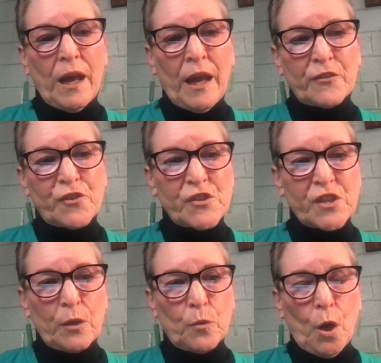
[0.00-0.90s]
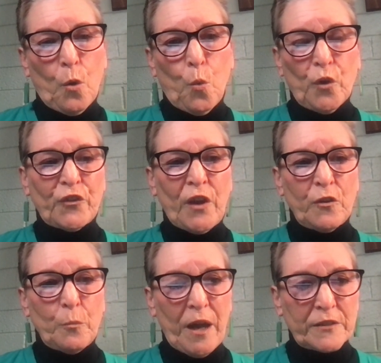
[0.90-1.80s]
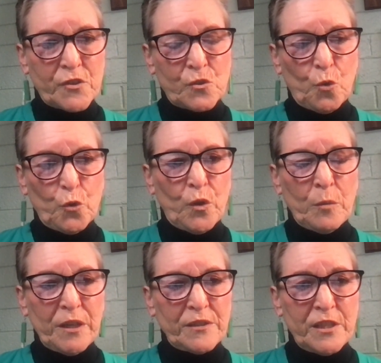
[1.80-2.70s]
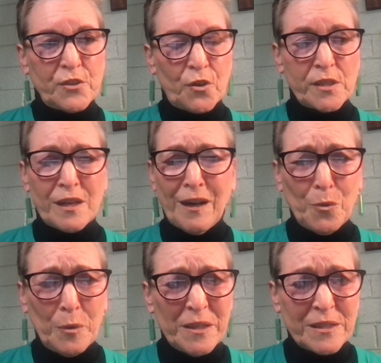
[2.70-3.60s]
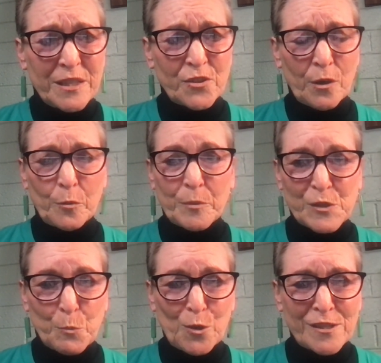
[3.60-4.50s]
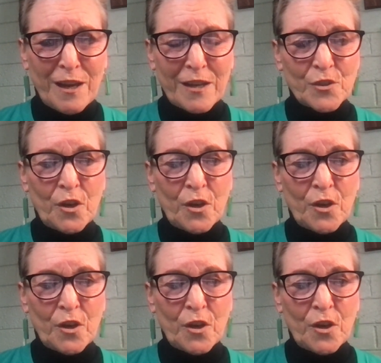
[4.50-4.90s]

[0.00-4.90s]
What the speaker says: And she said, "We'll send you back to school. You can be a teacher." I said, "I don't want to be a teacher. I want to be a sportscaster."